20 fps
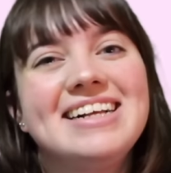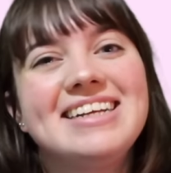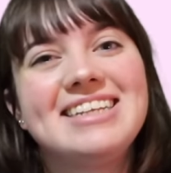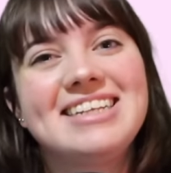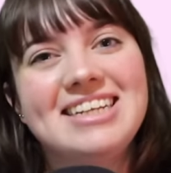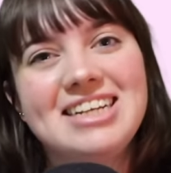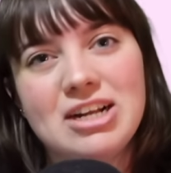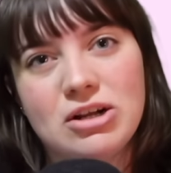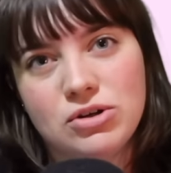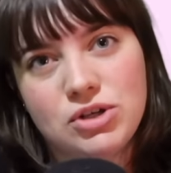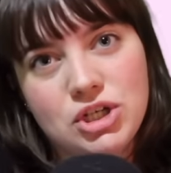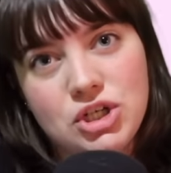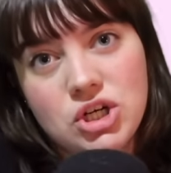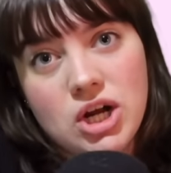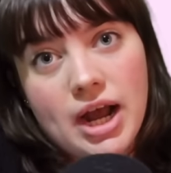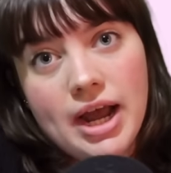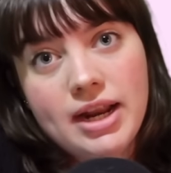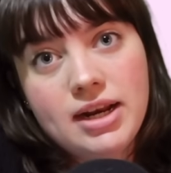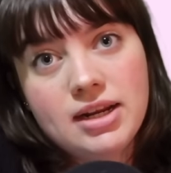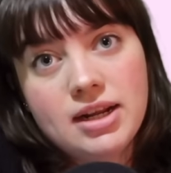She
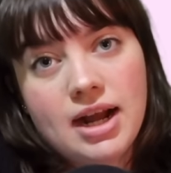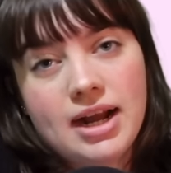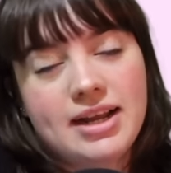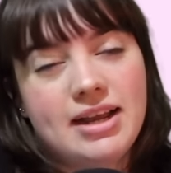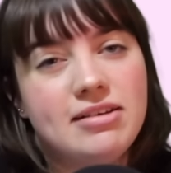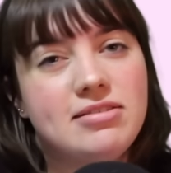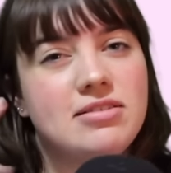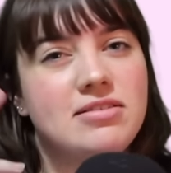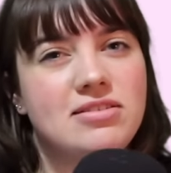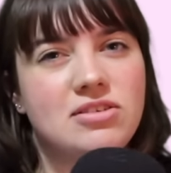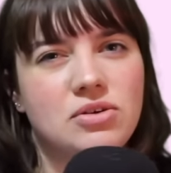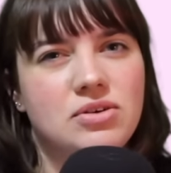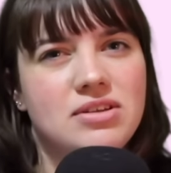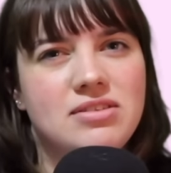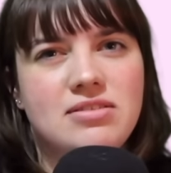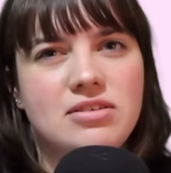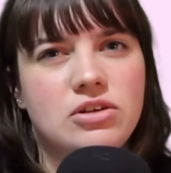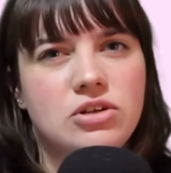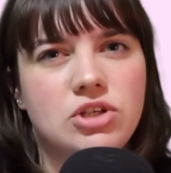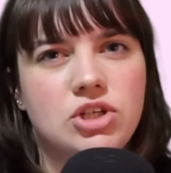tried. I guess it's still
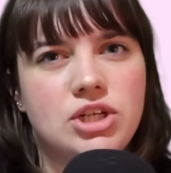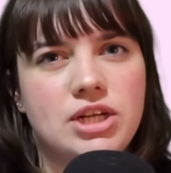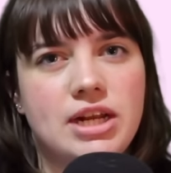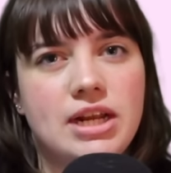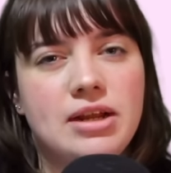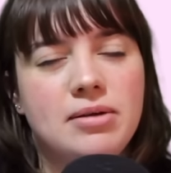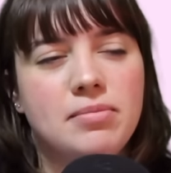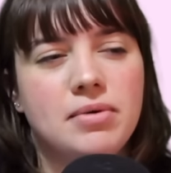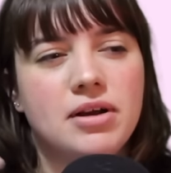considered cheating.